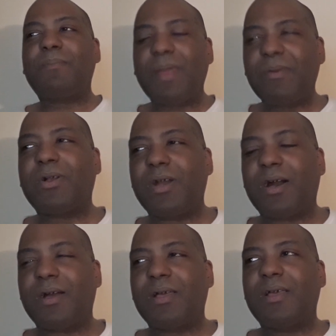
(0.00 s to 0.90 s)
America.
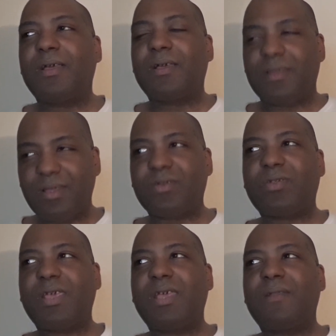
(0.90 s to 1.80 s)
You
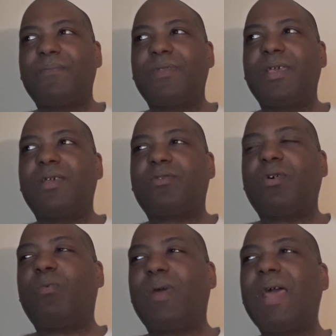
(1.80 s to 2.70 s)
understand?
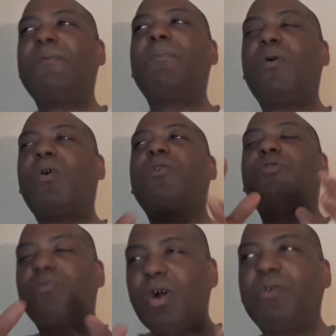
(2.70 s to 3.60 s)
So whatever mall
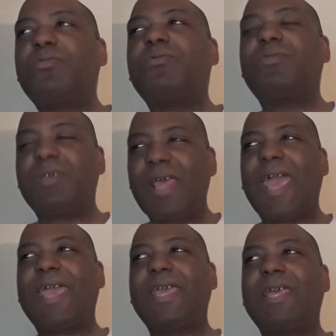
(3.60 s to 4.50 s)
you go to
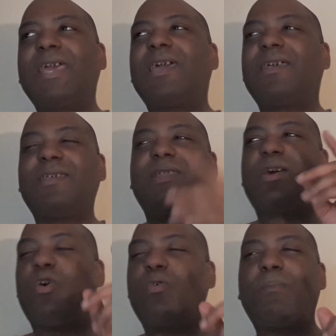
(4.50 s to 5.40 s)
today is either
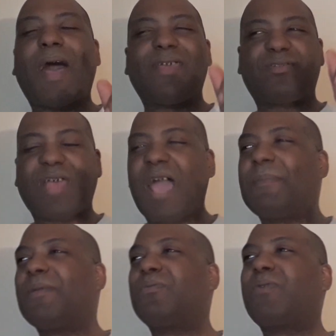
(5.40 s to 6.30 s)
owned by
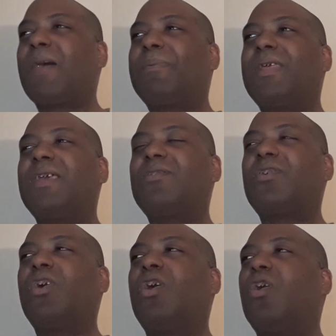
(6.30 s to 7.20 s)
Simon Properties
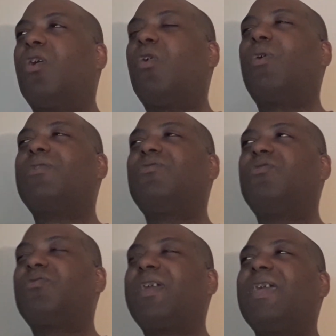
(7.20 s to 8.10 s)
or
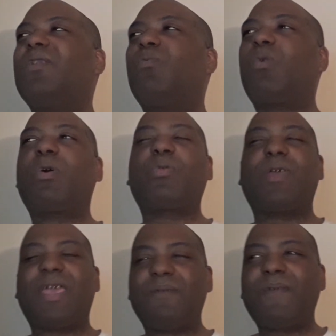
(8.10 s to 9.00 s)
Greenworth
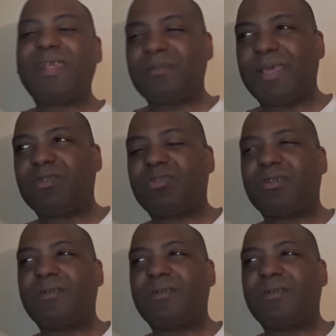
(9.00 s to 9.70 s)
Investments.